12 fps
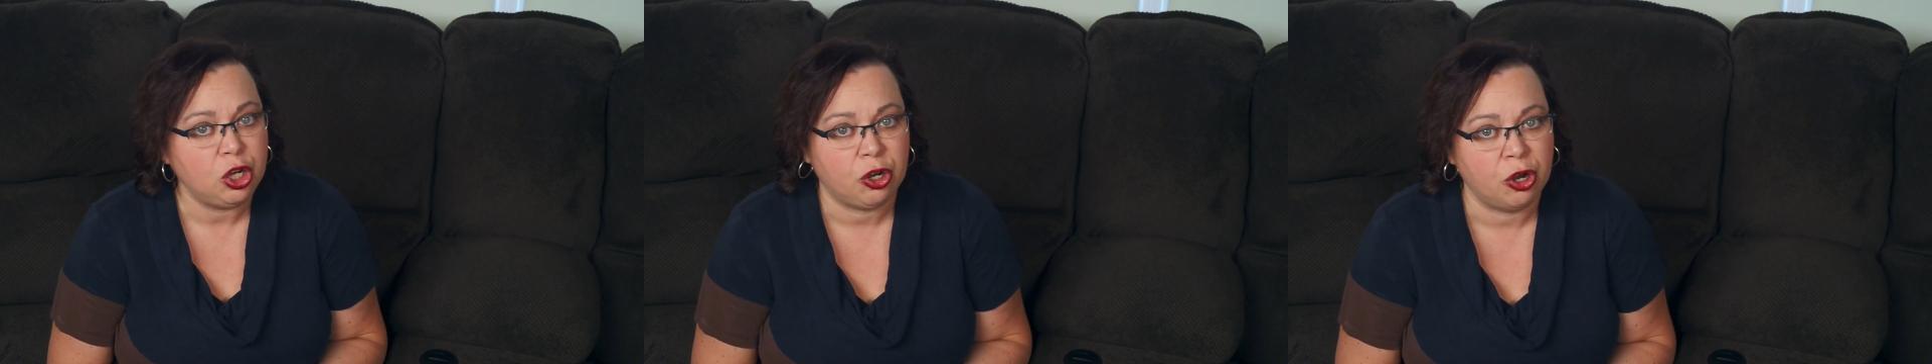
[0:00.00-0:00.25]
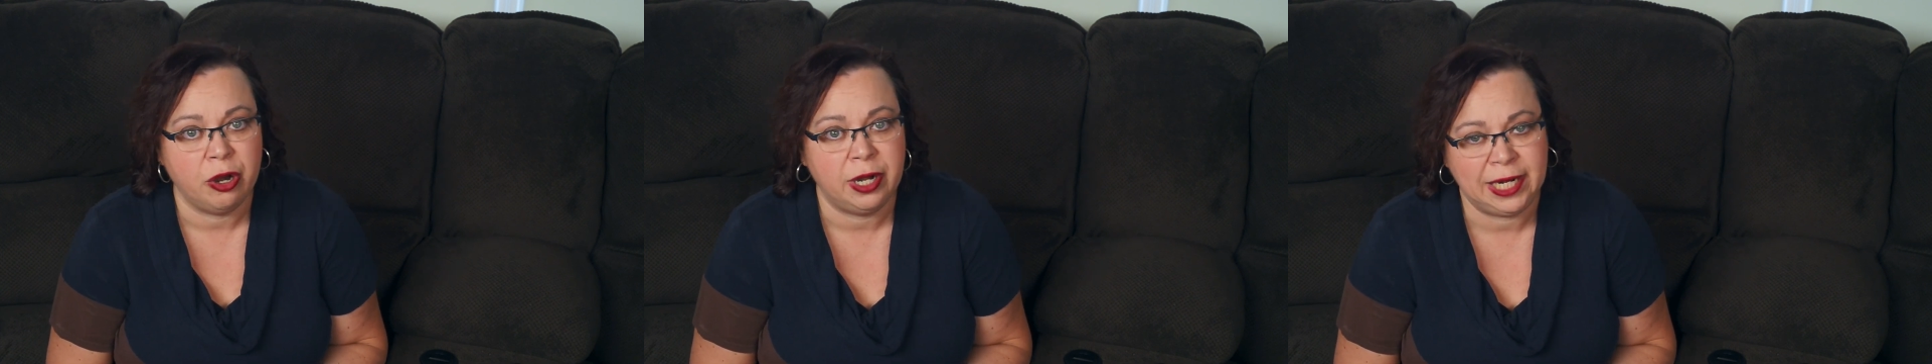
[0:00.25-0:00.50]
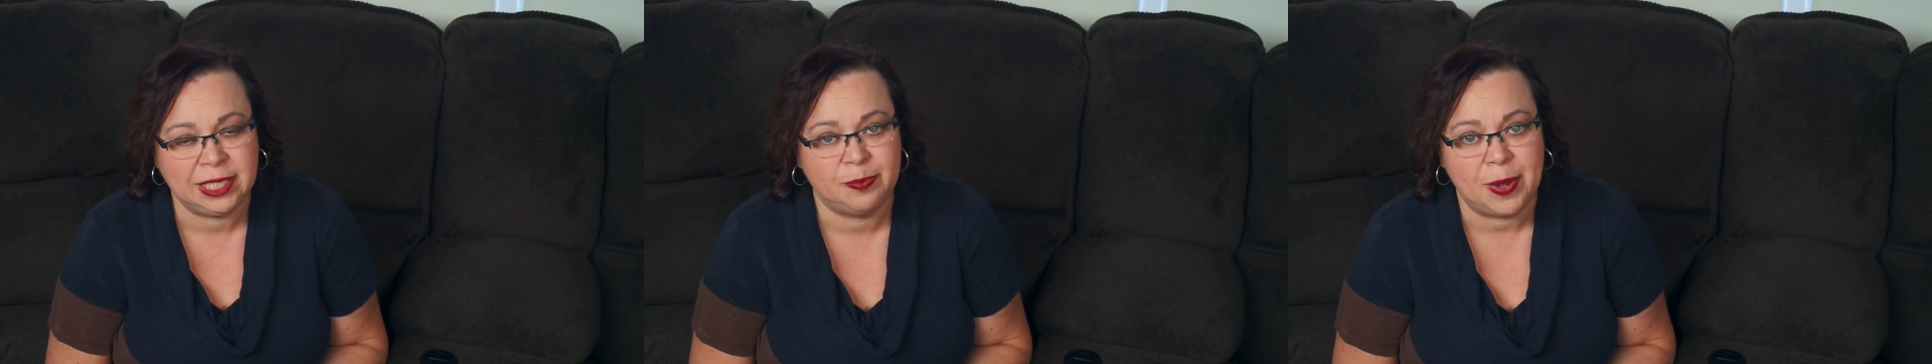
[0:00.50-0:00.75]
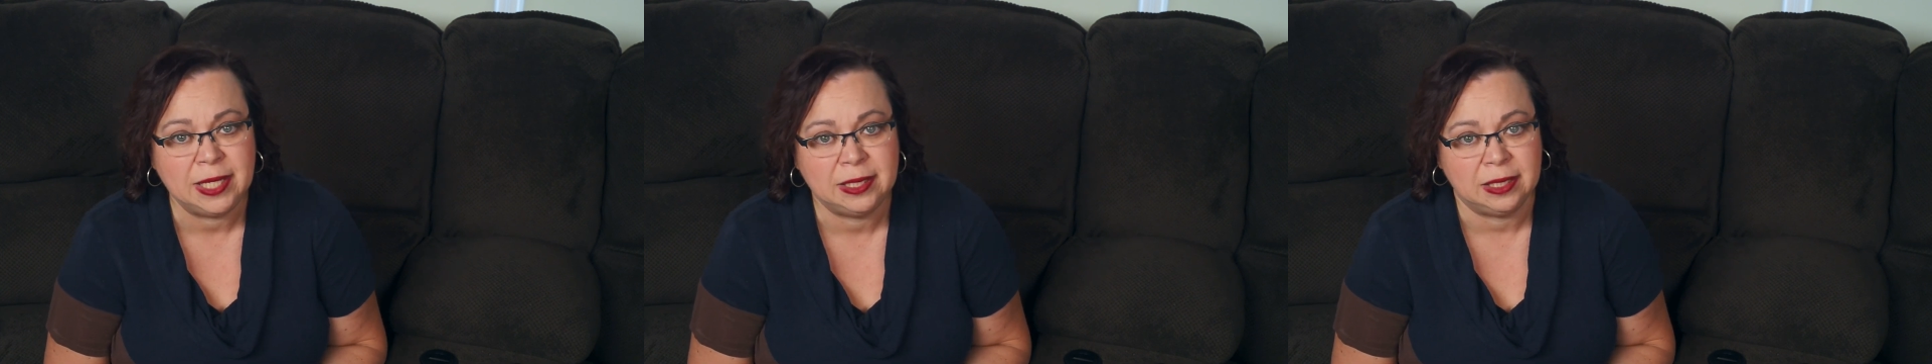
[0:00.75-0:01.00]
current
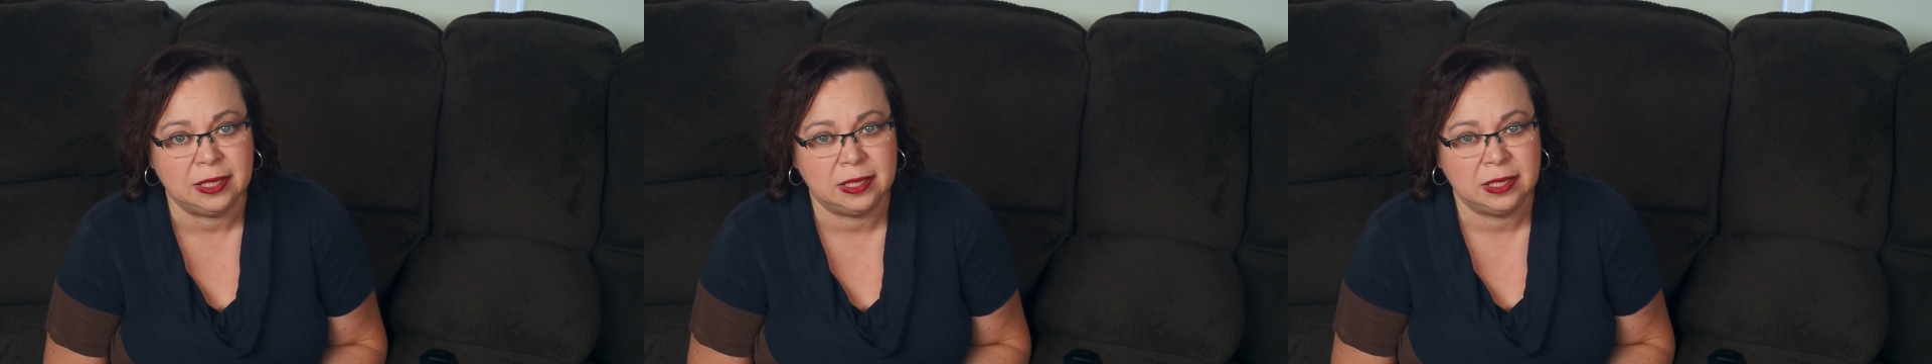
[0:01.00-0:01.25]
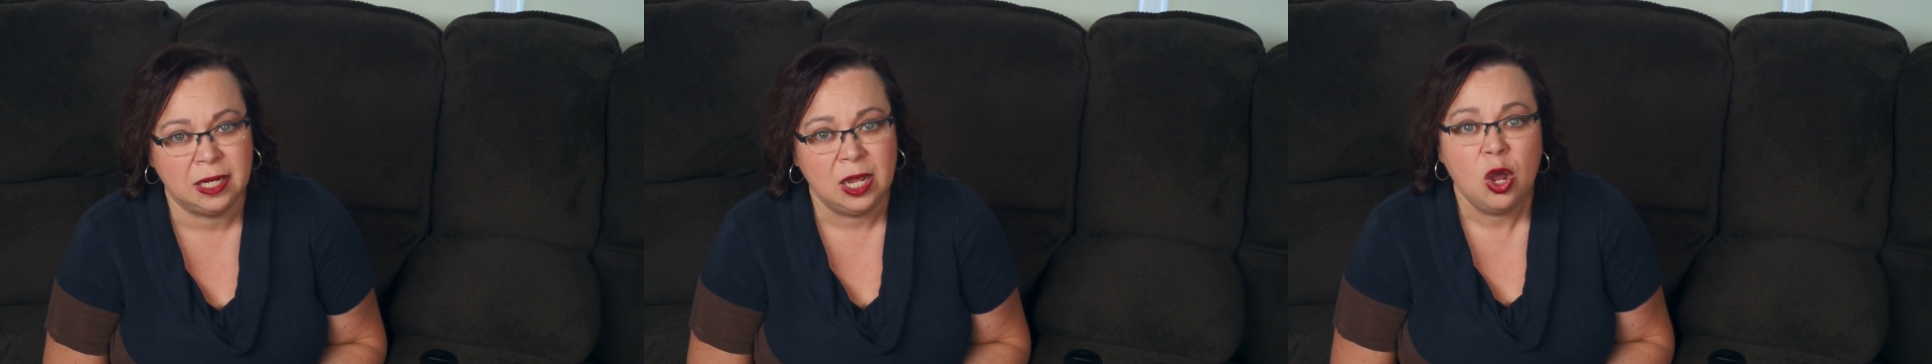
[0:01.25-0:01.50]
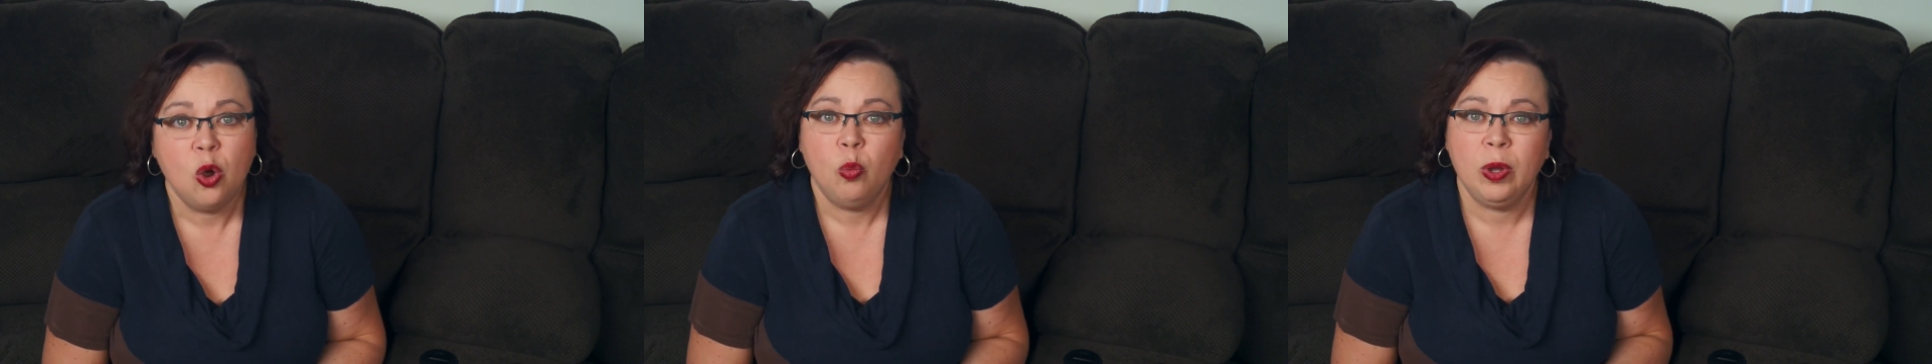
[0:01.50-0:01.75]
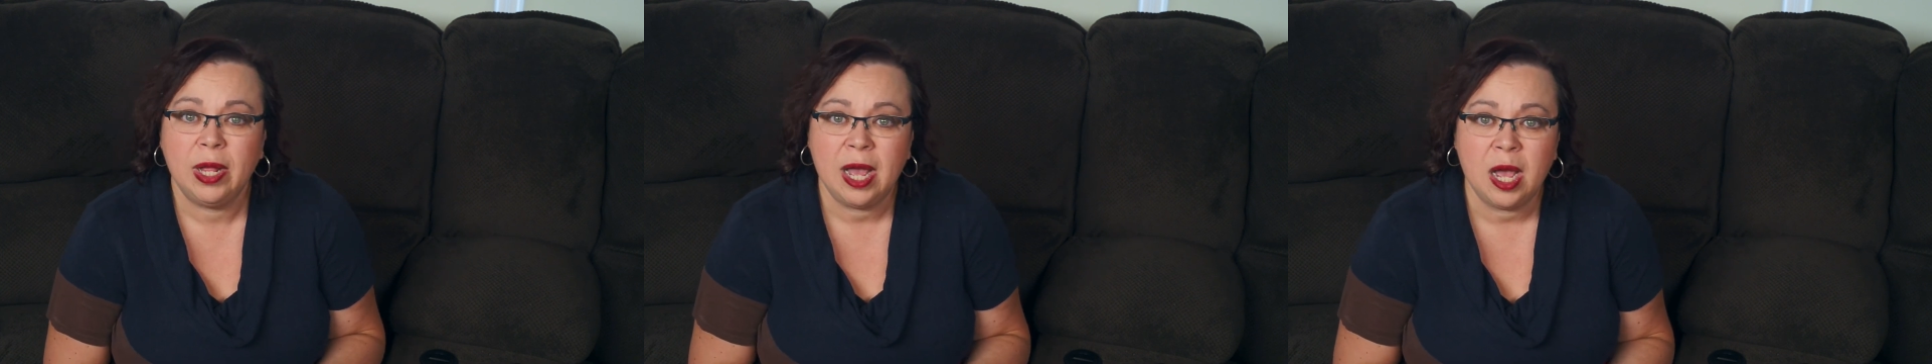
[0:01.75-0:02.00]
expenses
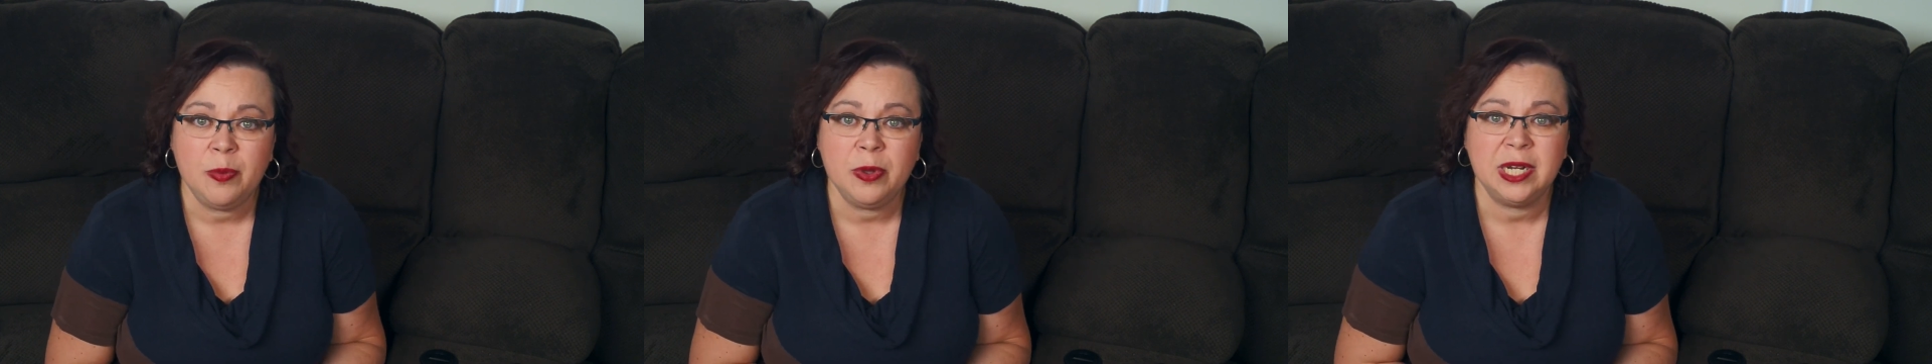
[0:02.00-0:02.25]
will help you